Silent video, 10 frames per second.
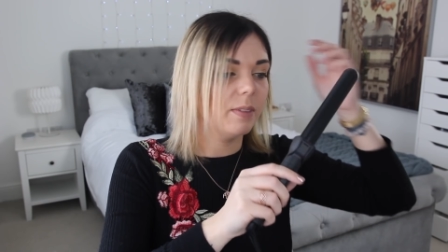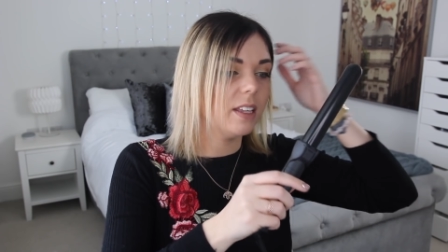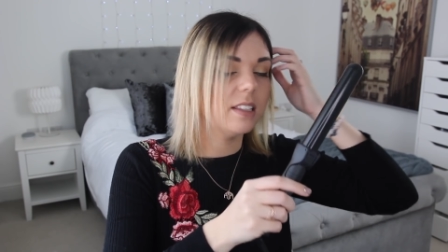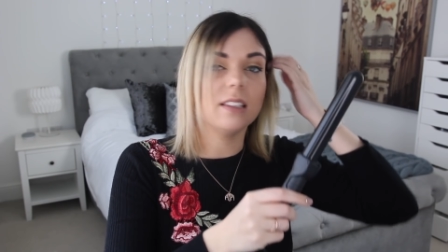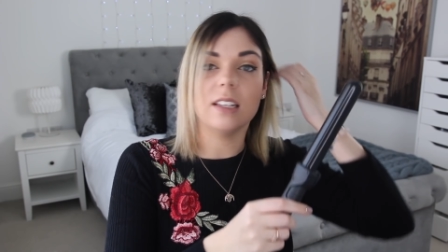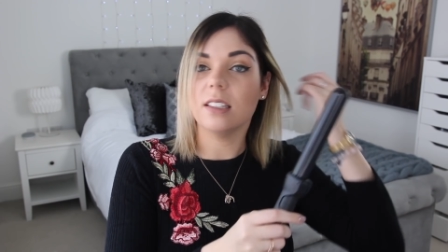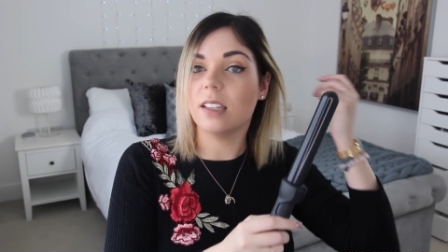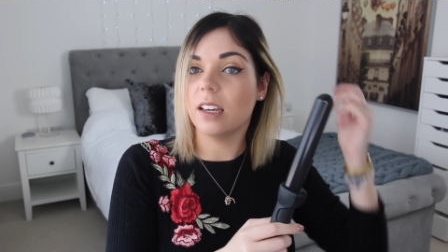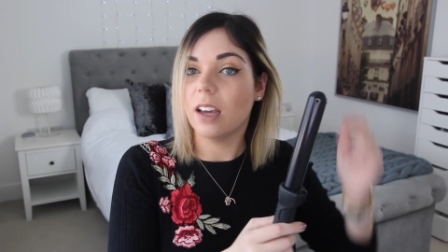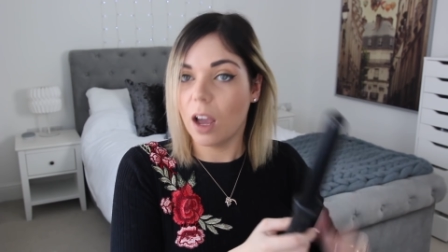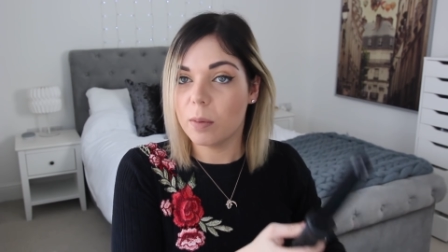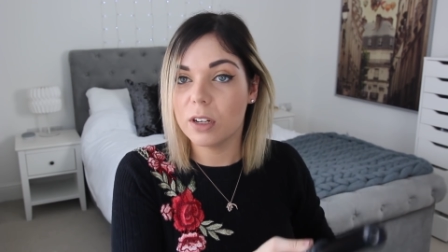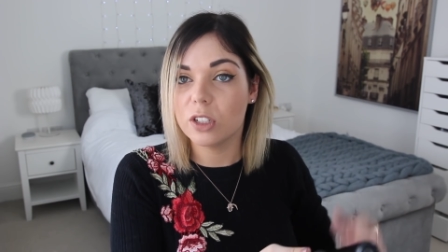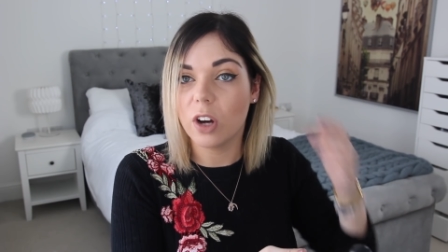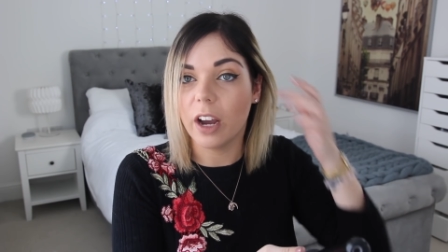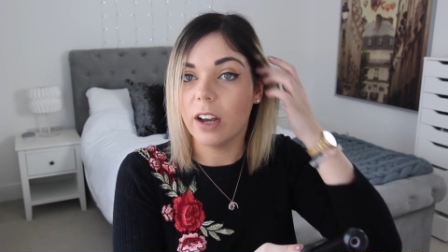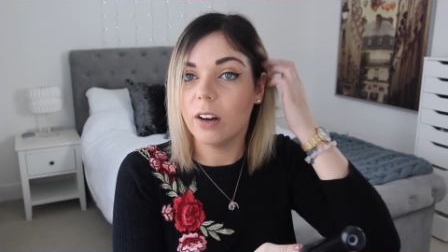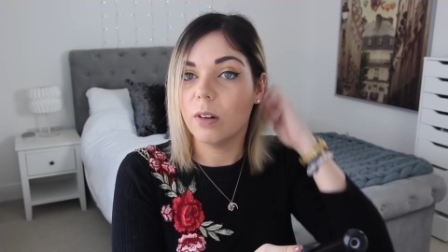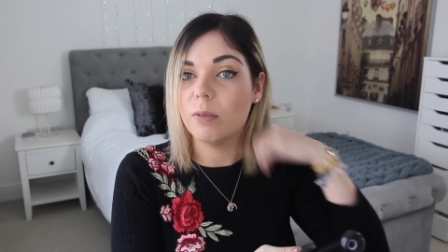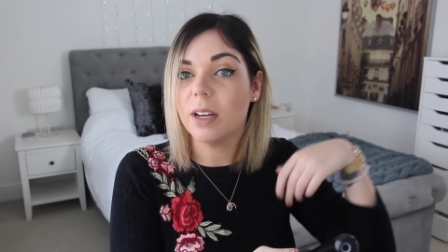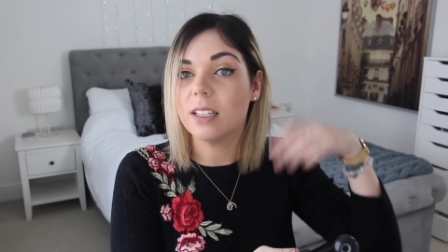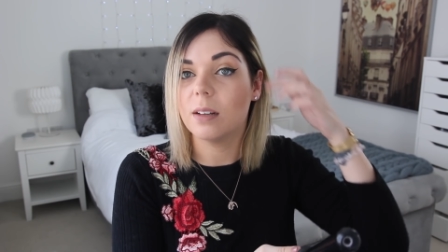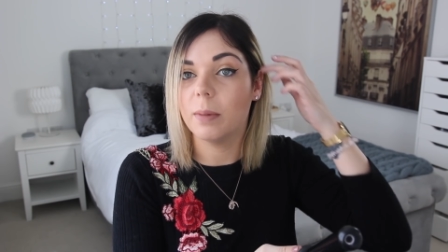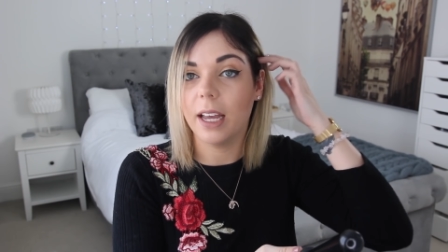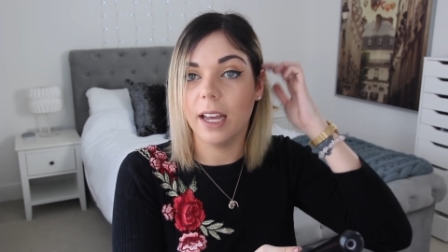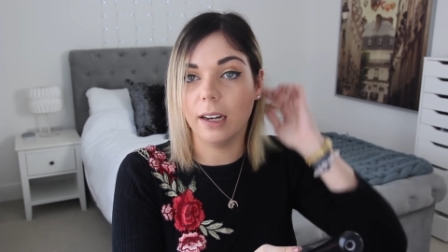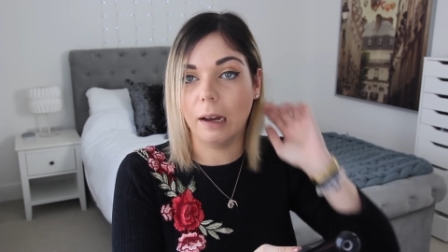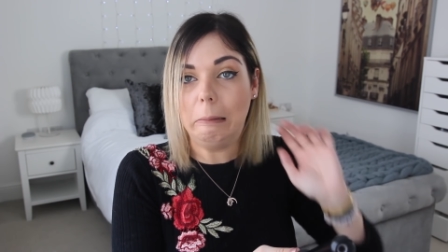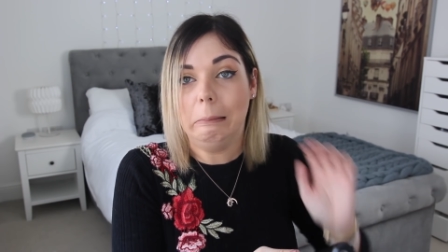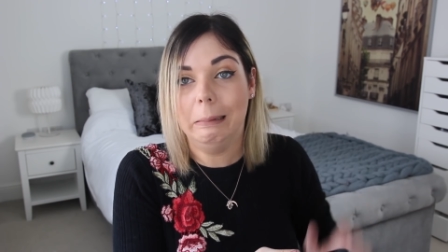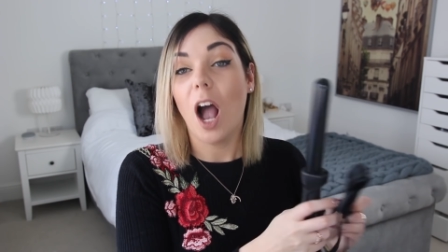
This is easy. I'm gonna try it. Oh, I've messed up my hair now.